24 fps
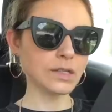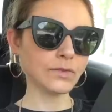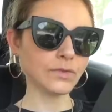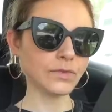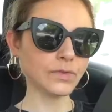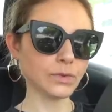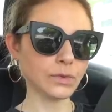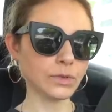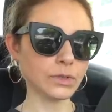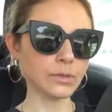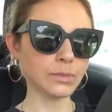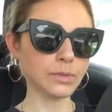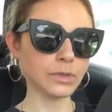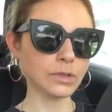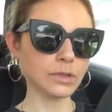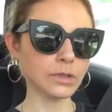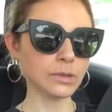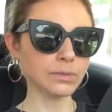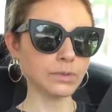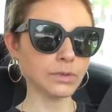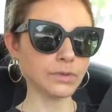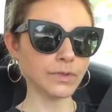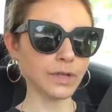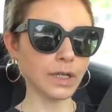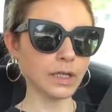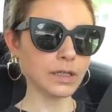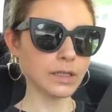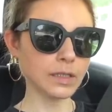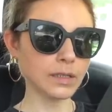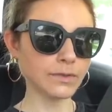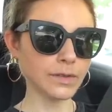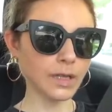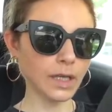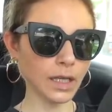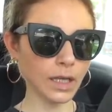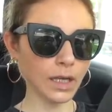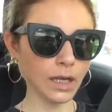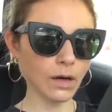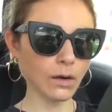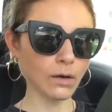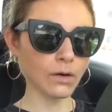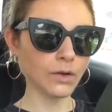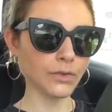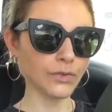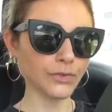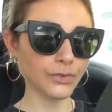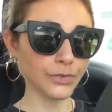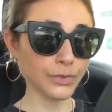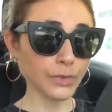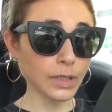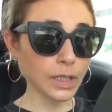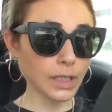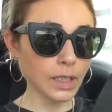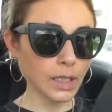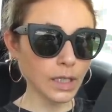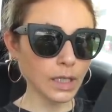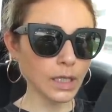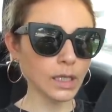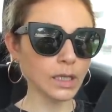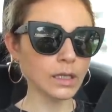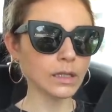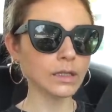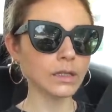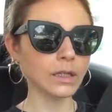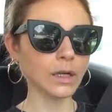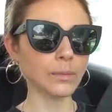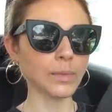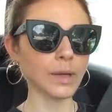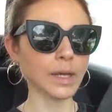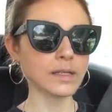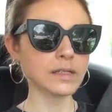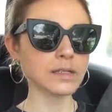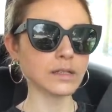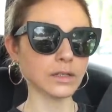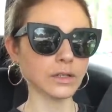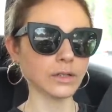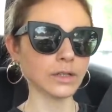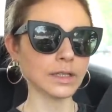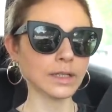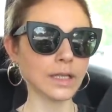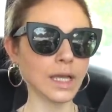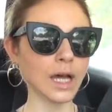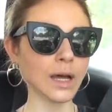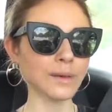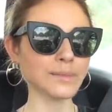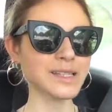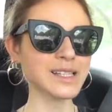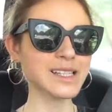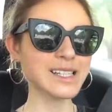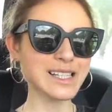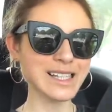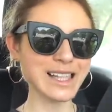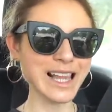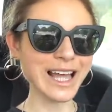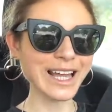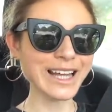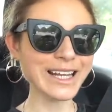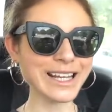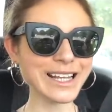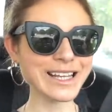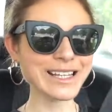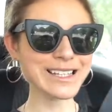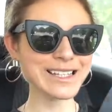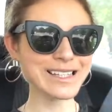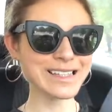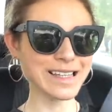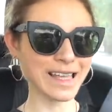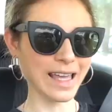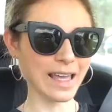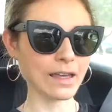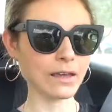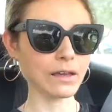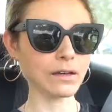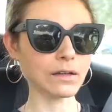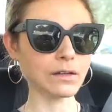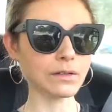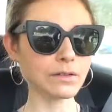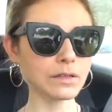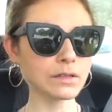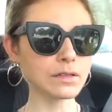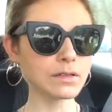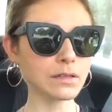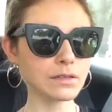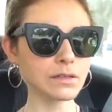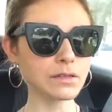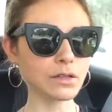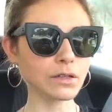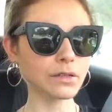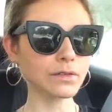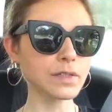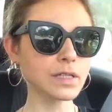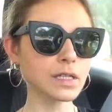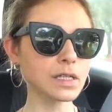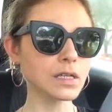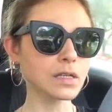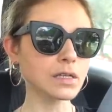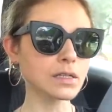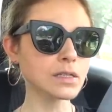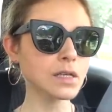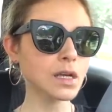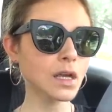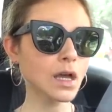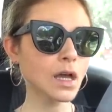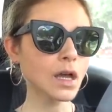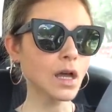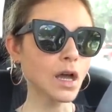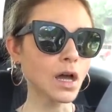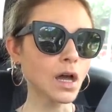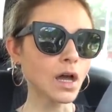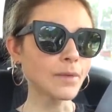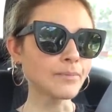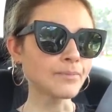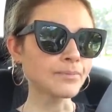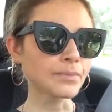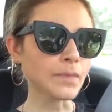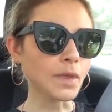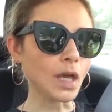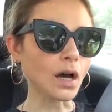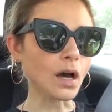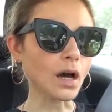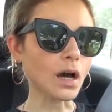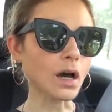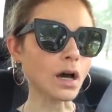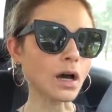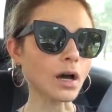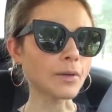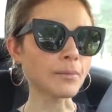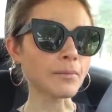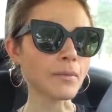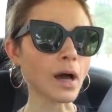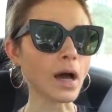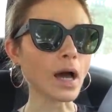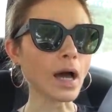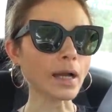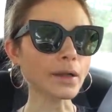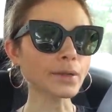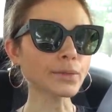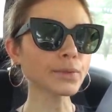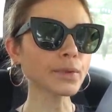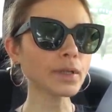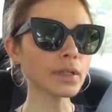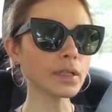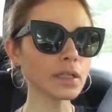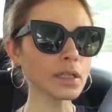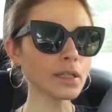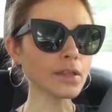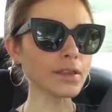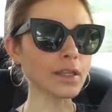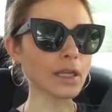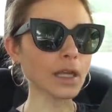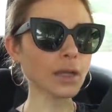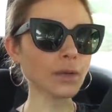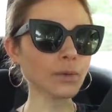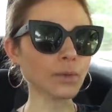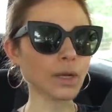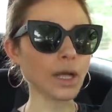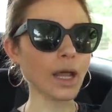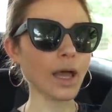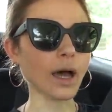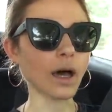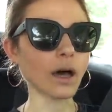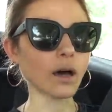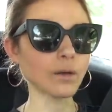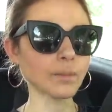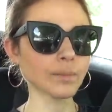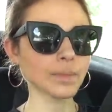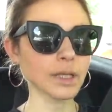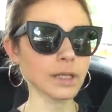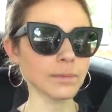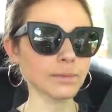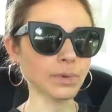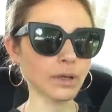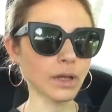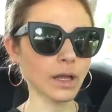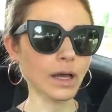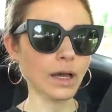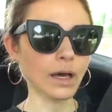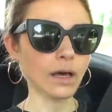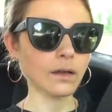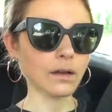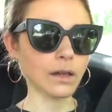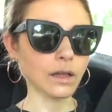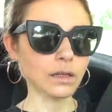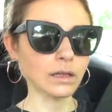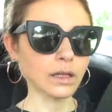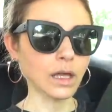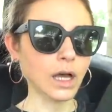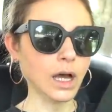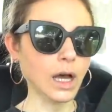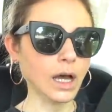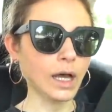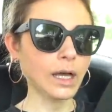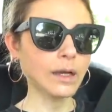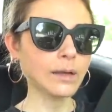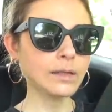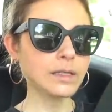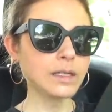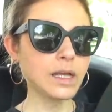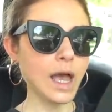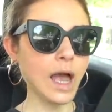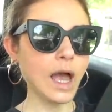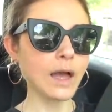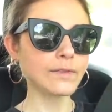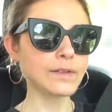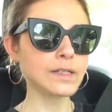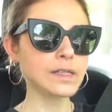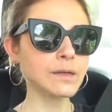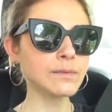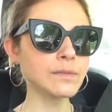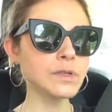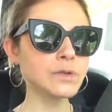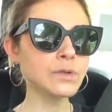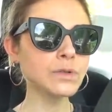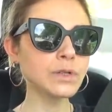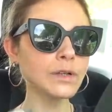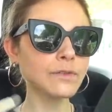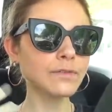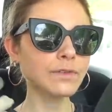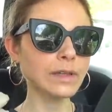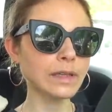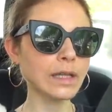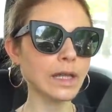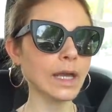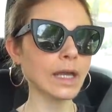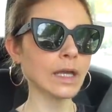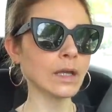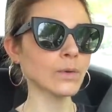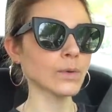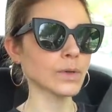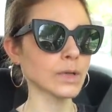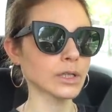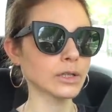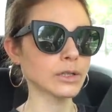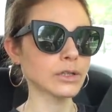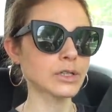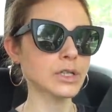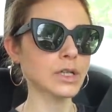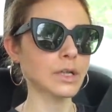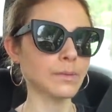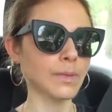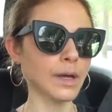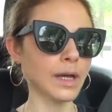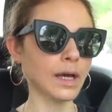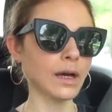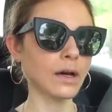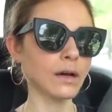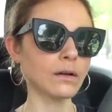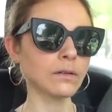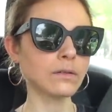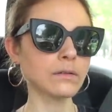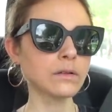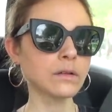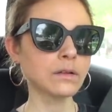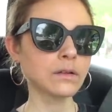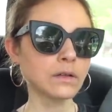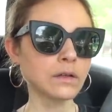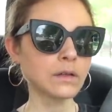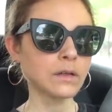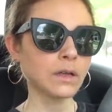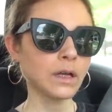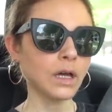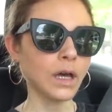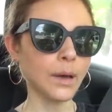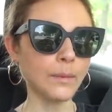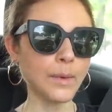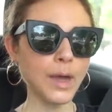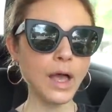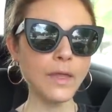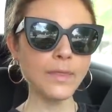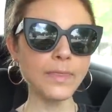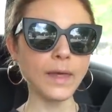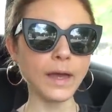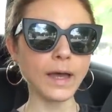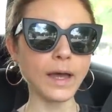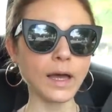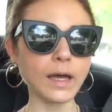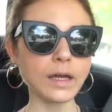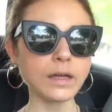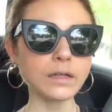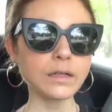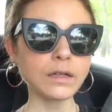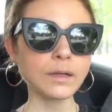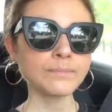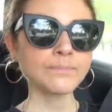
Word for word: affordable preventative care or free, you know, based on your income, sliding scale services. Um, I really think would help people out a lot to have some sort of language about about that.